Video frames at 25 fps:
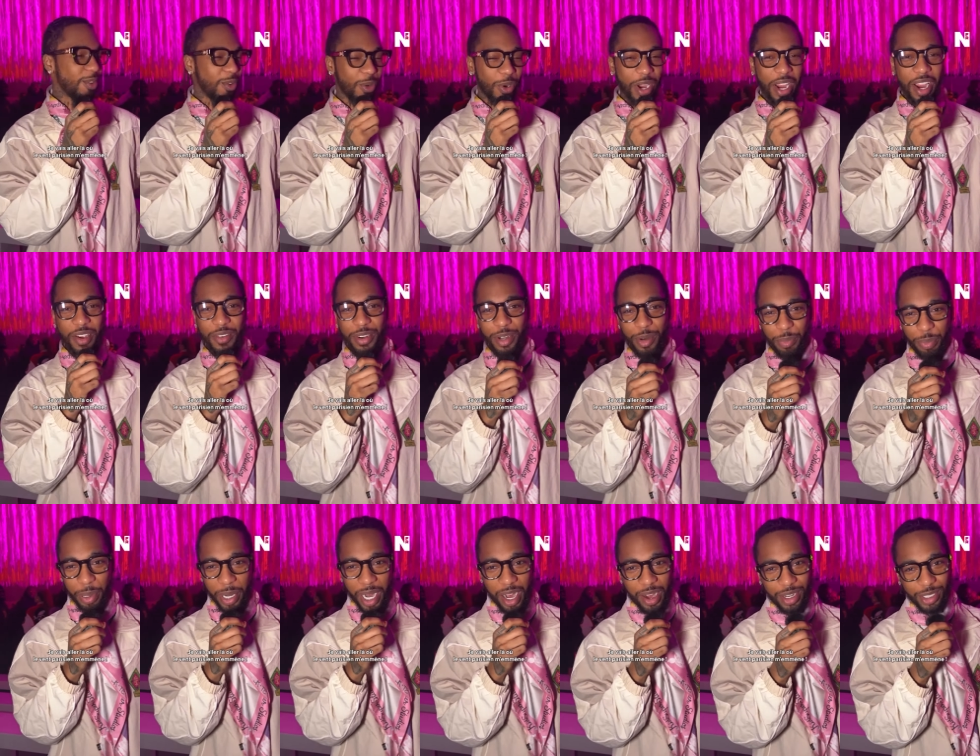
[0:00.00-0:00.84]
wherever
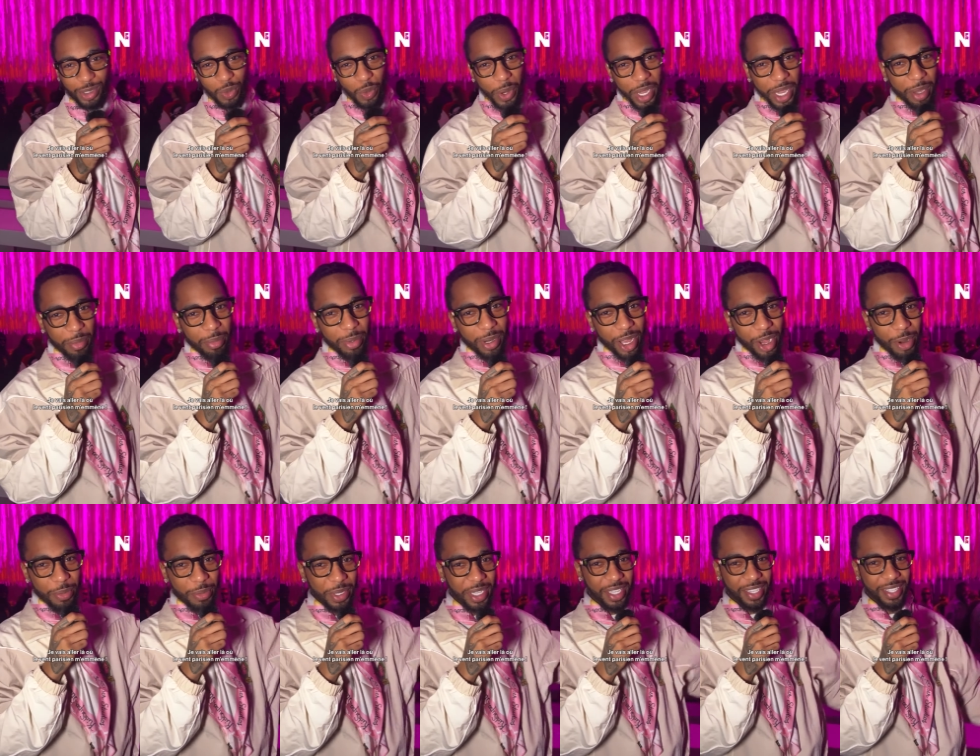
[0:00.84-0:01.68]
the Paris wind
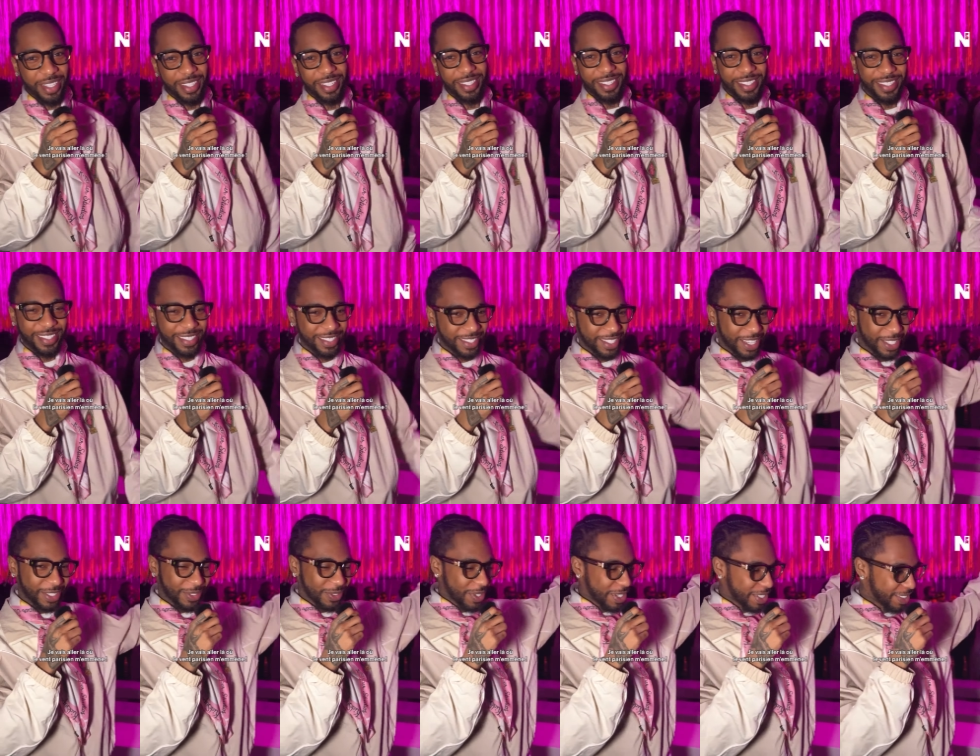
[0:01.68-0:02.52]
blow me,
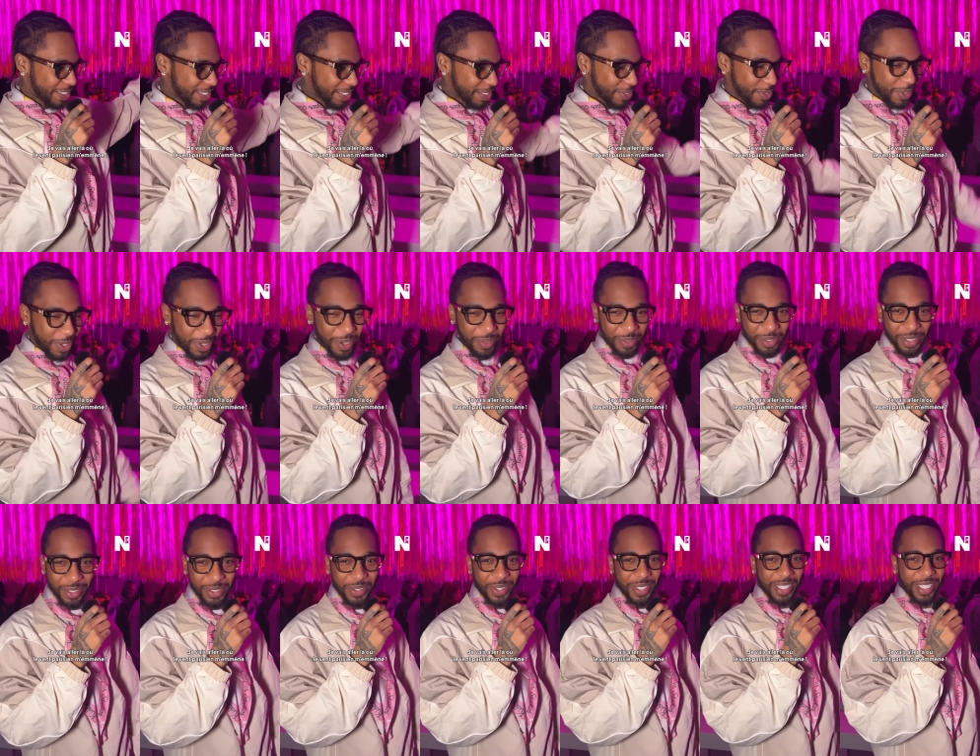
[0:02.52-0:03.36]
that's what that's what
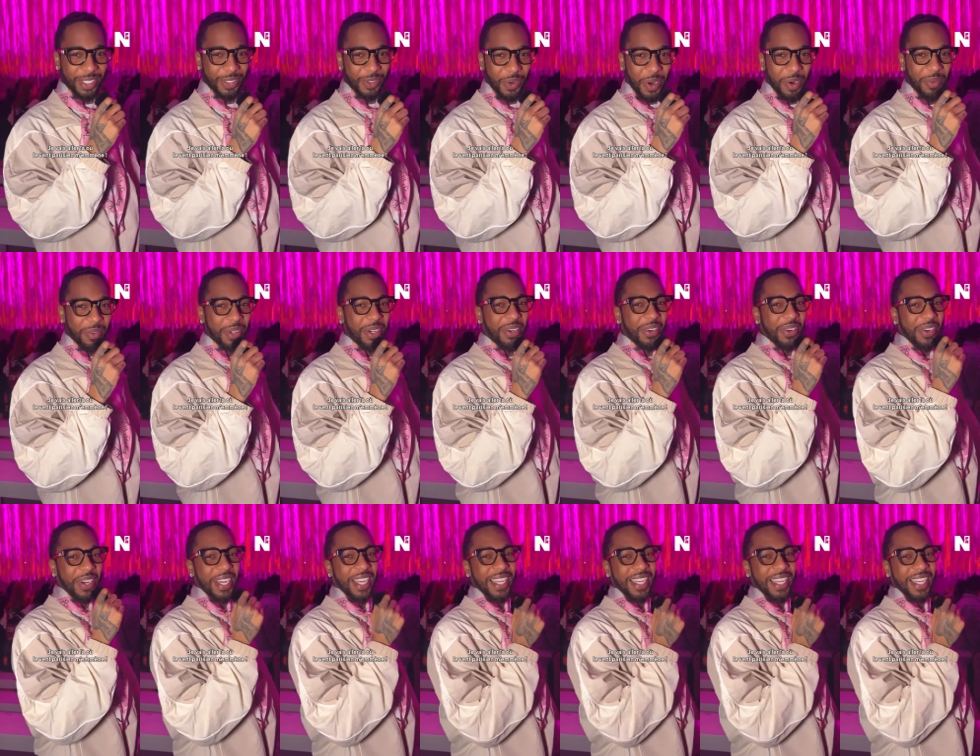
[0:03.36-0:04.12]
I'm doing. That's where I'm going. Uh,